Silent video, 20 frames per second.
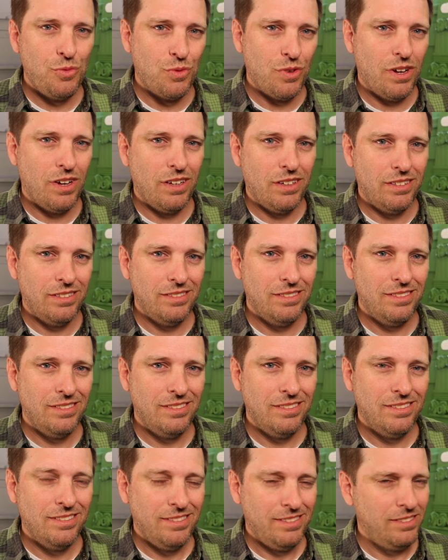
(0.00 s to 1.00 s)
run?
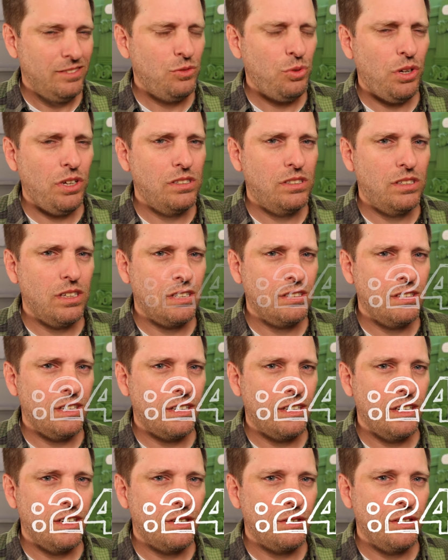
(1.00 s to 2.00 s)
26
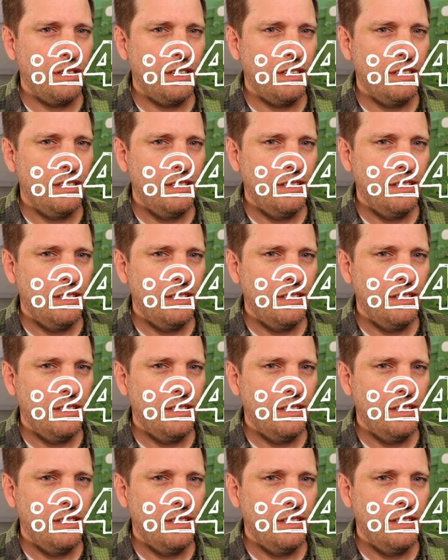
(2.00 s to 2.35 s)
second green.